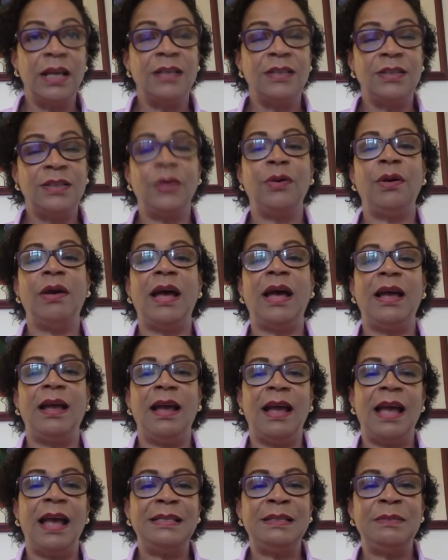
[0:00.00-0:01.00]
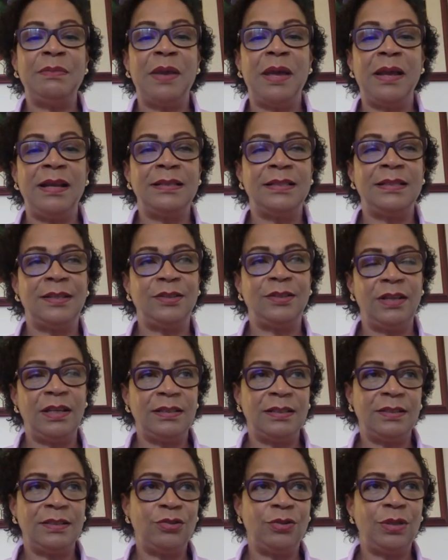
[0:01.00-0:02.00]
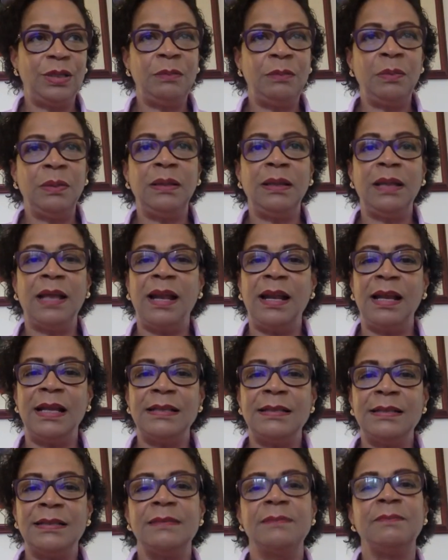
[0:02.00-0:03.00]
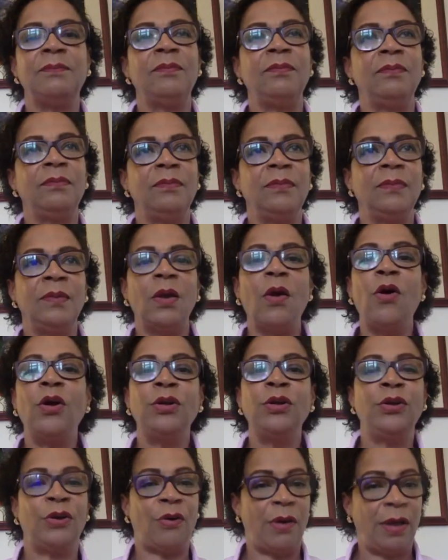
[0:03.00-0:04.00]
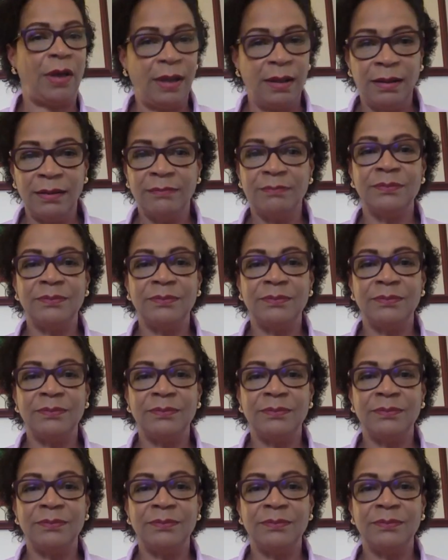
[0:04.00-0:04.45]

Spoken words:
So Endymed is a treatment that is ongoing.